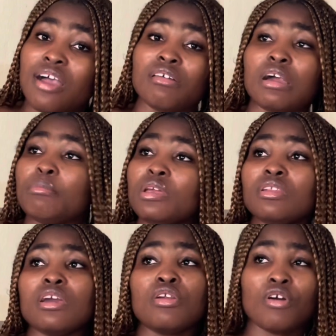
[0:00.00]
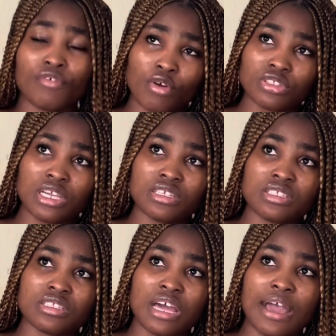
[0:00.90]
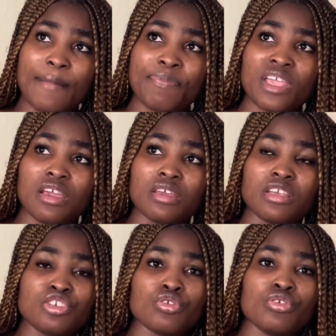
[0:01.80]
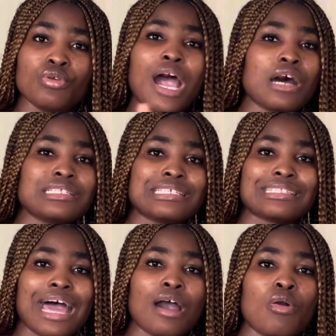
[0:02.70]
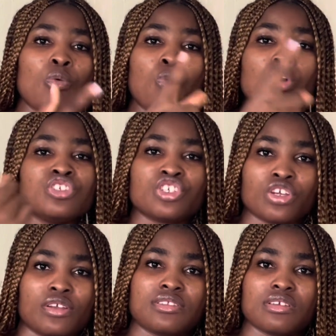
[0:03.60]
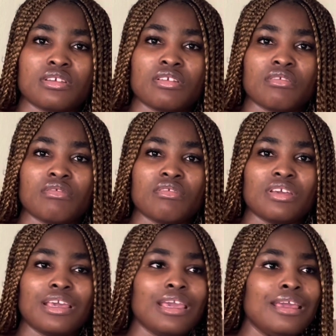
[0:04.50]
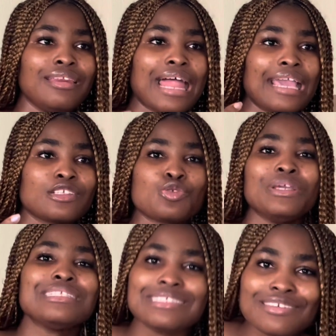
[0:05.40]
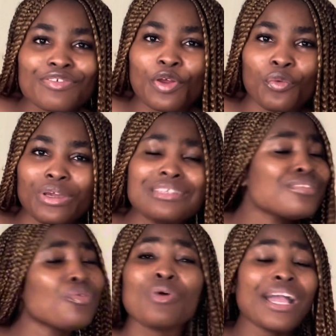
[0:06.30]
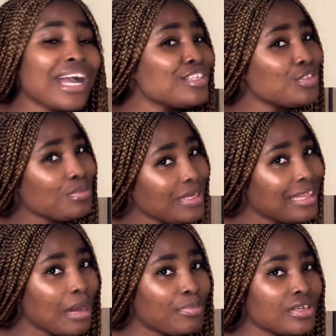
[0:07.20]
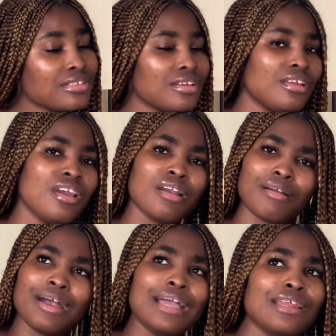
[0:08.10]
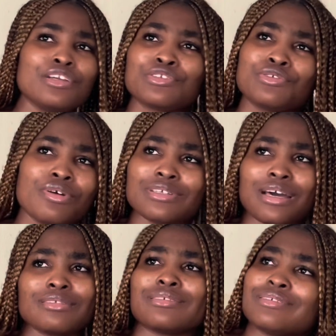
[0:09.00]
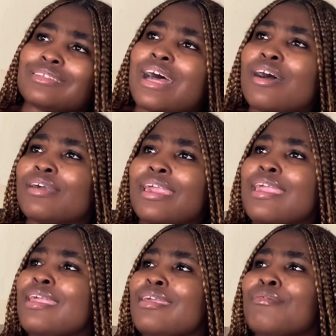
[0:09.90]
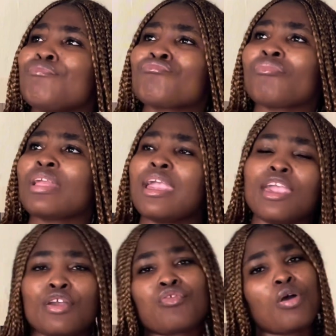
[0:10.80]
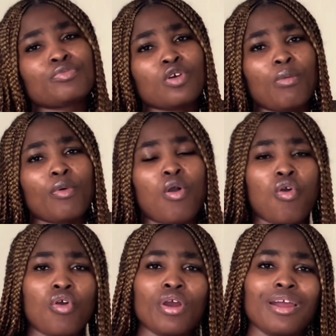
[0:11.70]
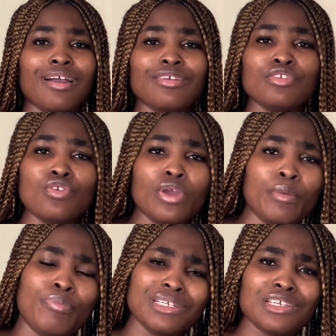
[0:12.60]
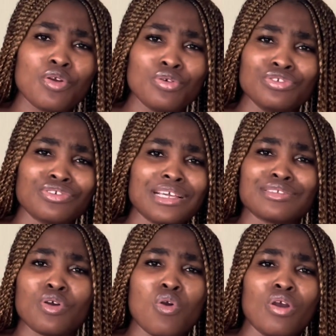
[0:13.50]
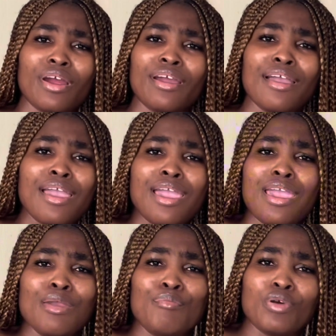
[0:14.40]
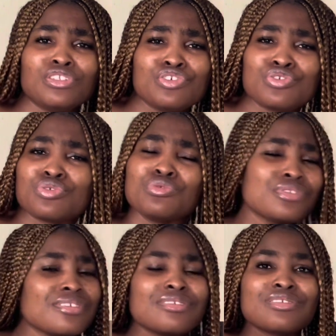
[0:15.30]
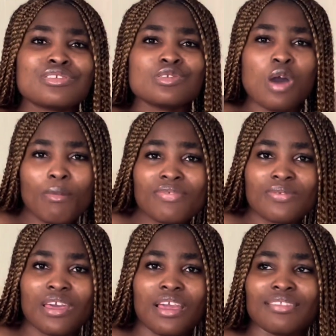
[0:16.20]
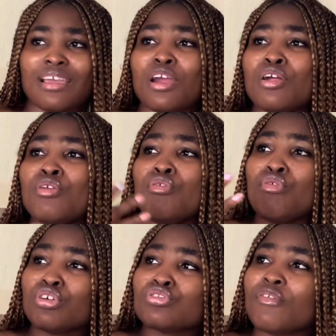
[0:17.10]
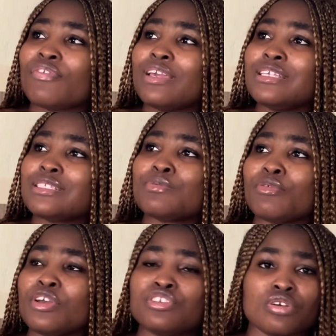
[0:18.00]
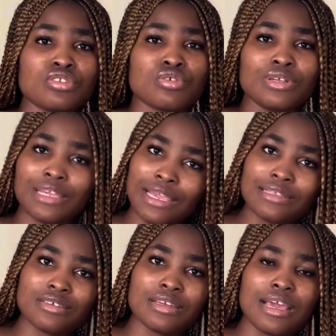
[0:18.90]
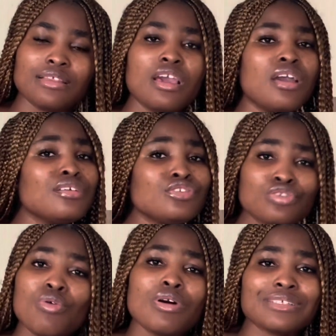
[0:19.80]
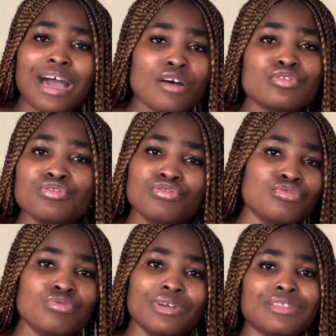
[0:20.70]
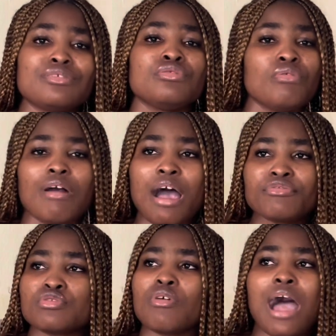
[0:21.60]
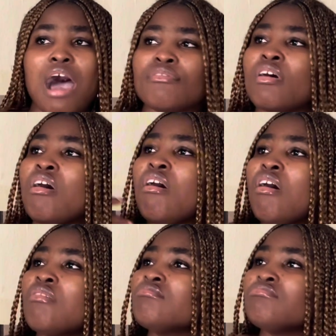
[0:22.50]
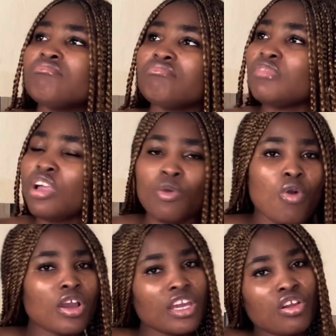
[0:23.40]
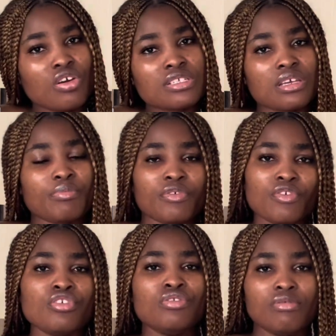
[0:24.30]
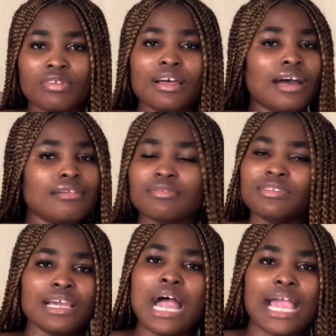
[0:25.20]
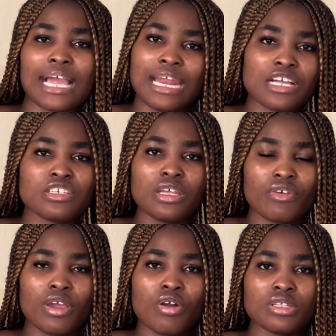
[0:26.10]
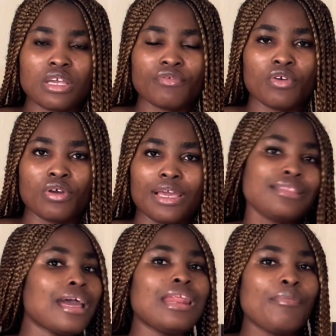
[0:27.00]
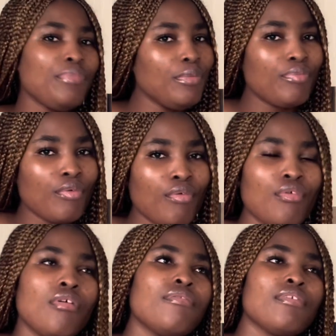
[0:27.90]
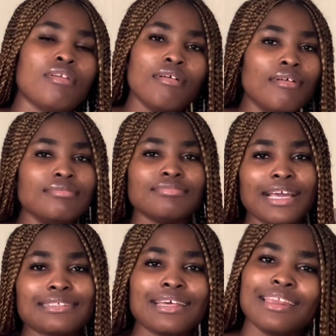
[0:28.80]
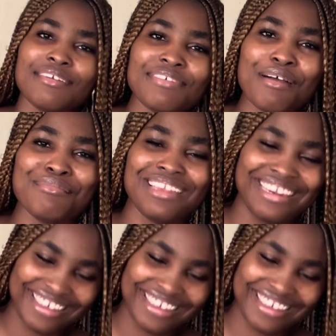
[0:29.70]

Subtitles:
I mean, there are a lot of contents that they show you how to style one shirt in like 20 different ways. Why can't you be that person? Go ahead and show us how to style a crop top, or you know, a bodycon dress or a bodysuit, something. There are a lot of inspirations on the internet. Show us how to do it. You don't have to have a walk-in closet before you know that, yeah, I can actually create content for internet people or for your extended family.